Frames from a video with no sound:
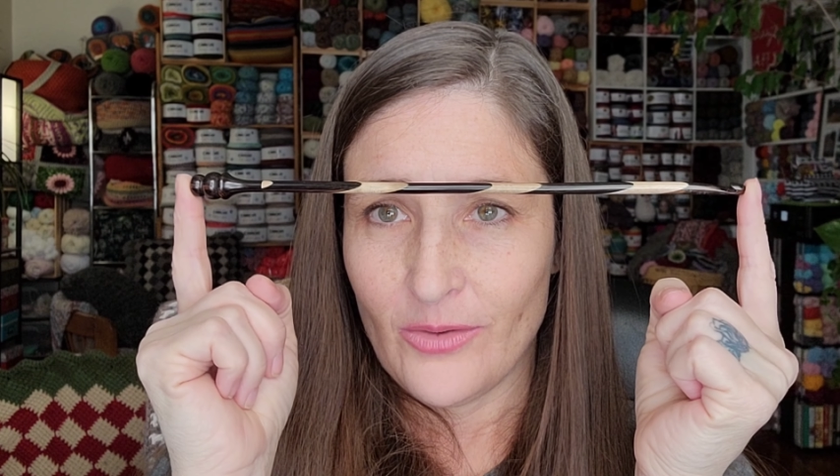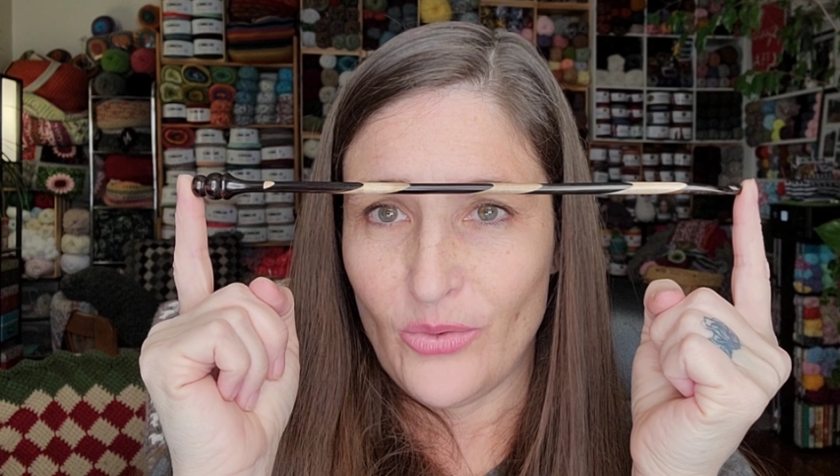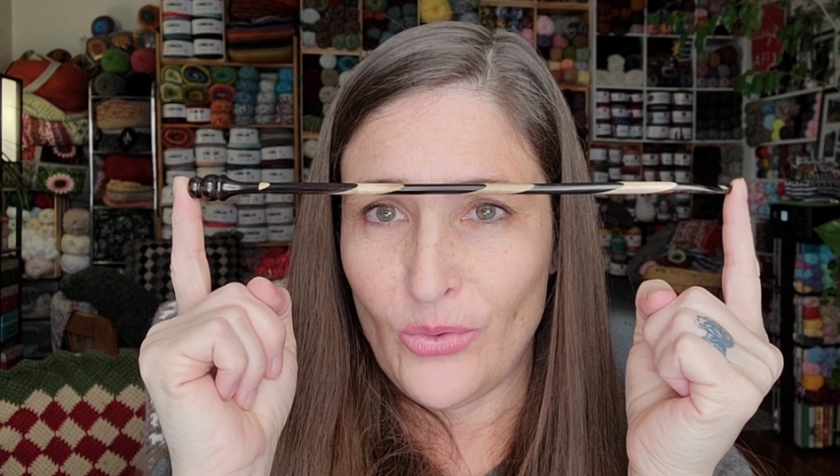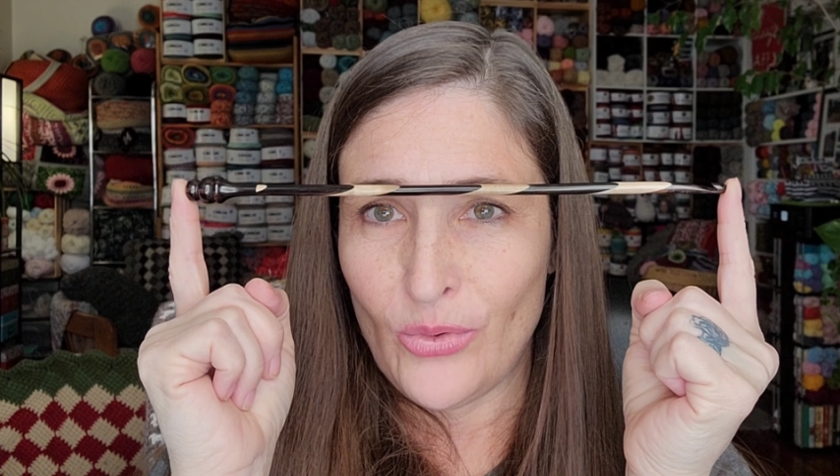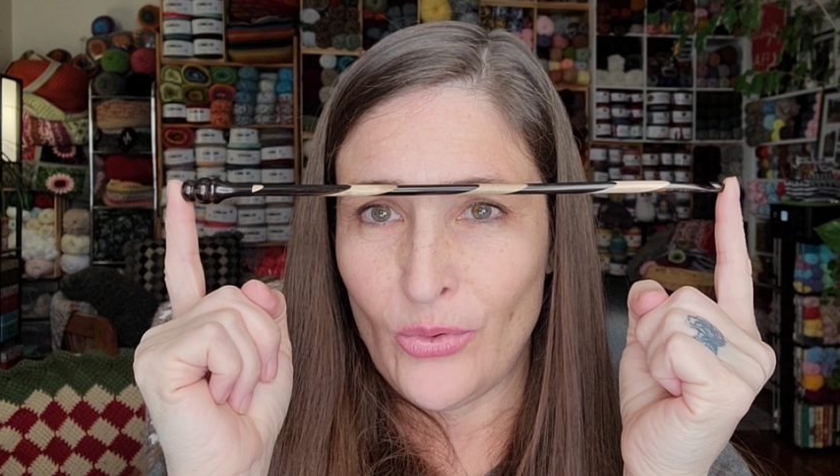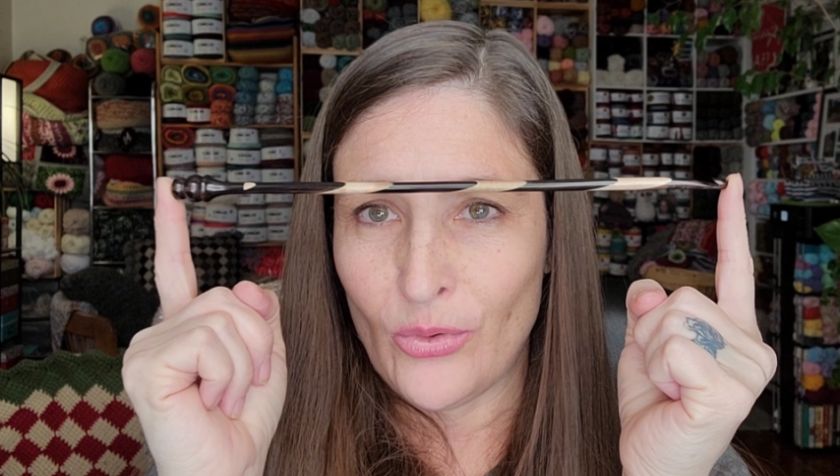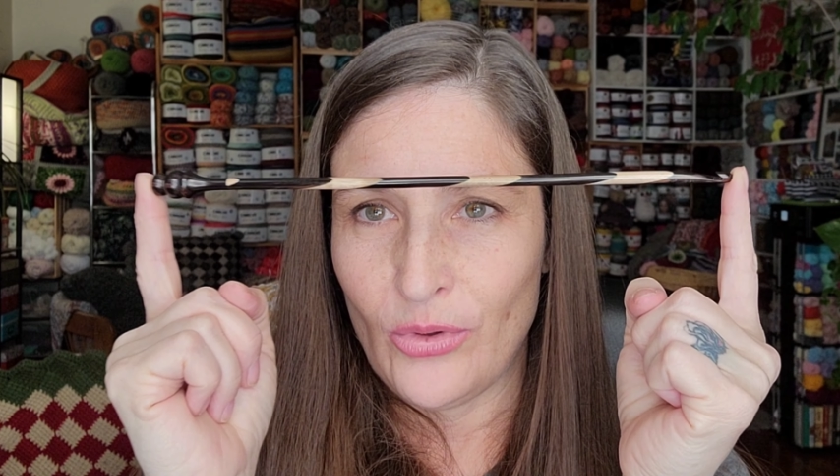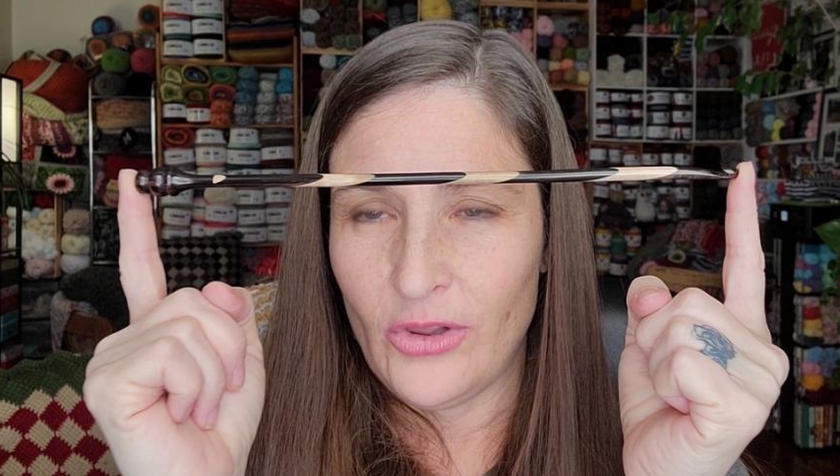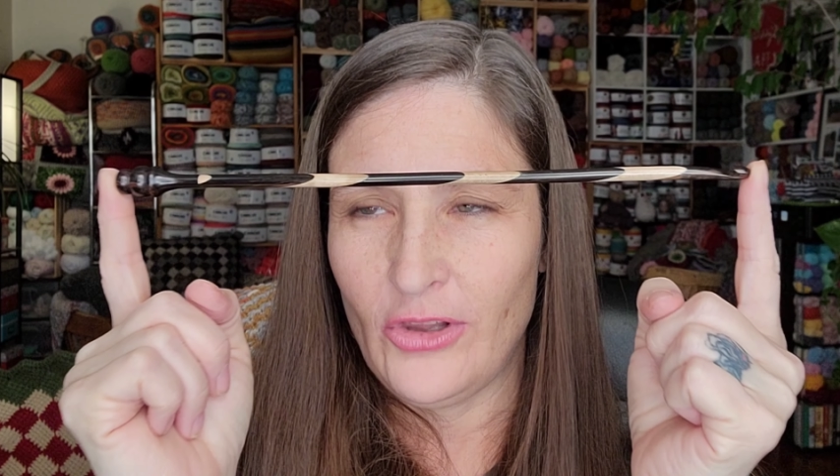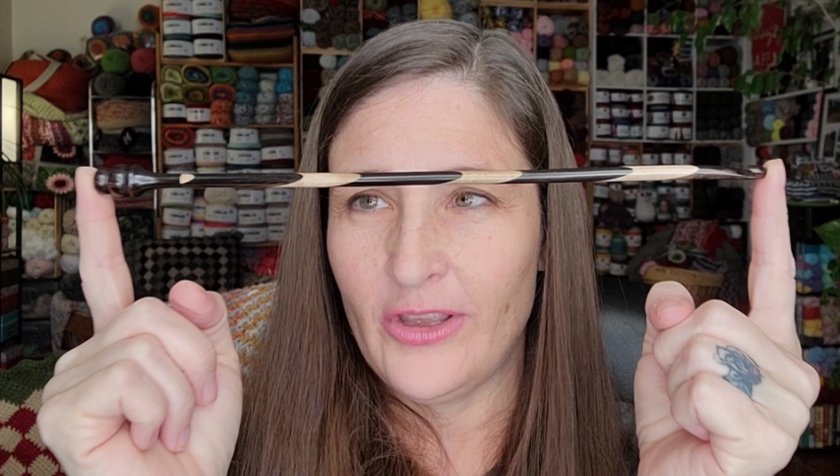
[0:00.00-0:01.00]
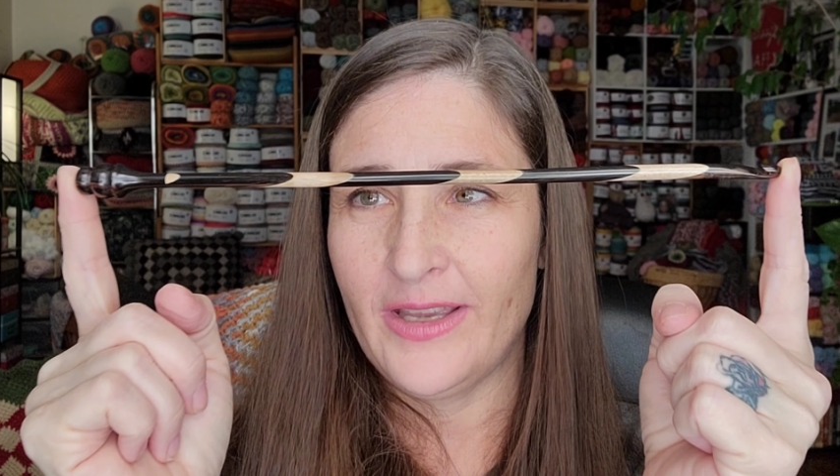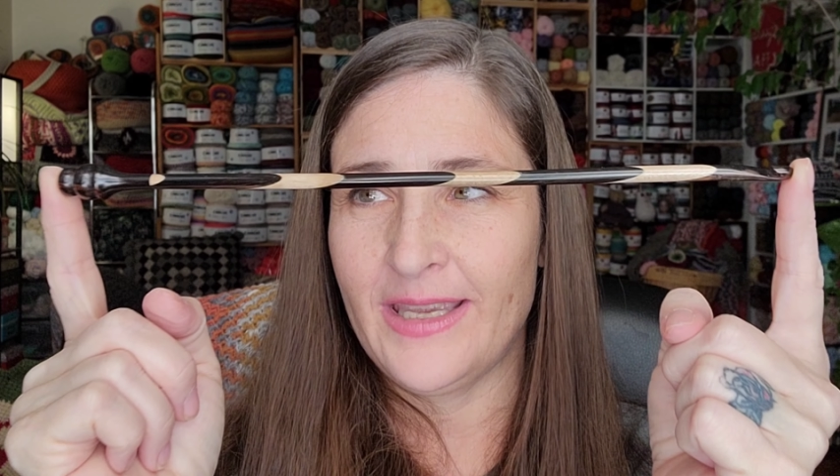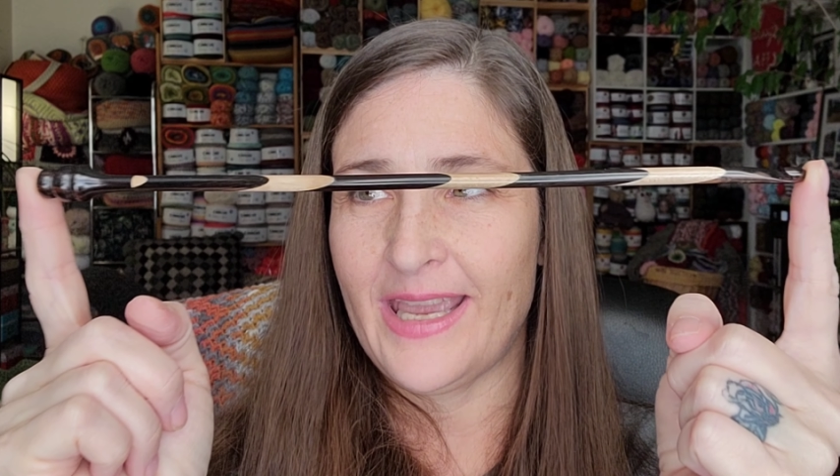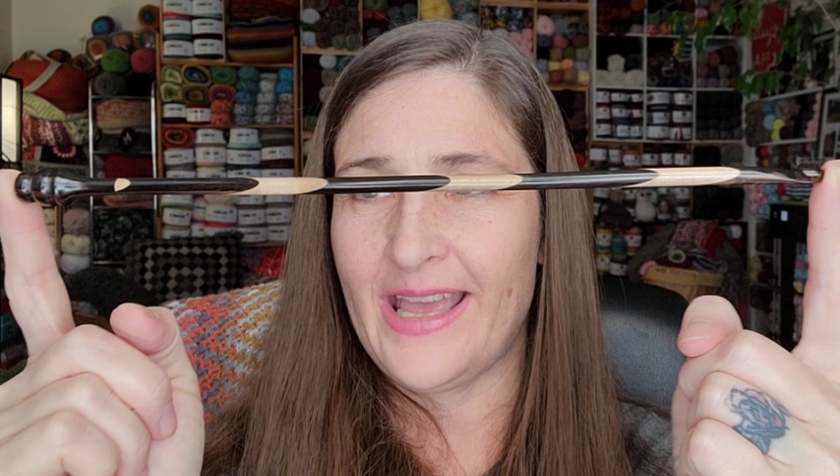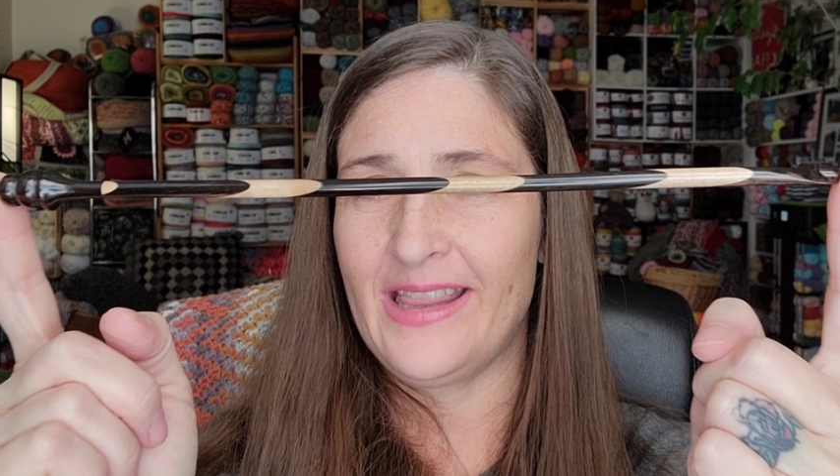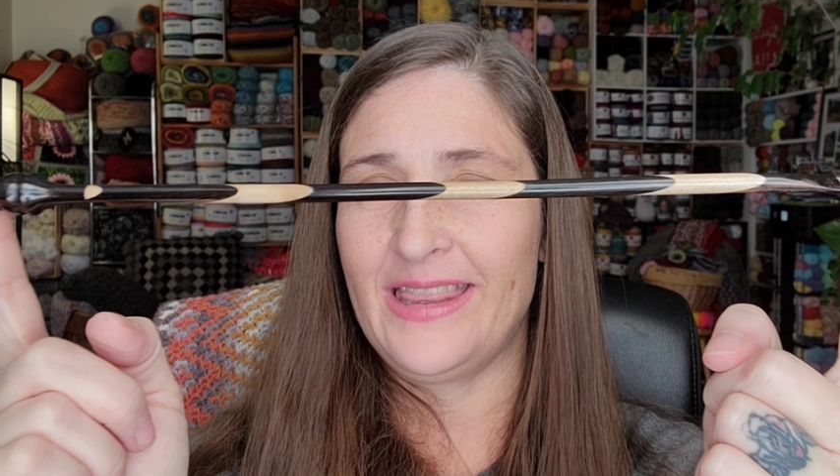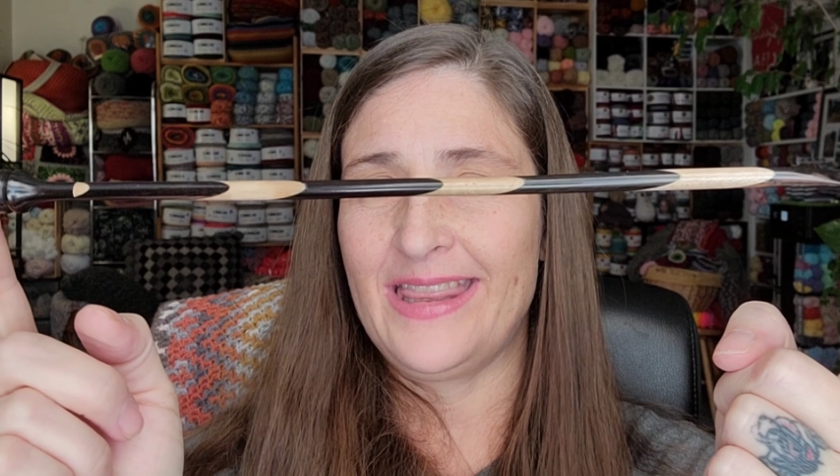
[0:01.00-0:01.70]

Ooh, look at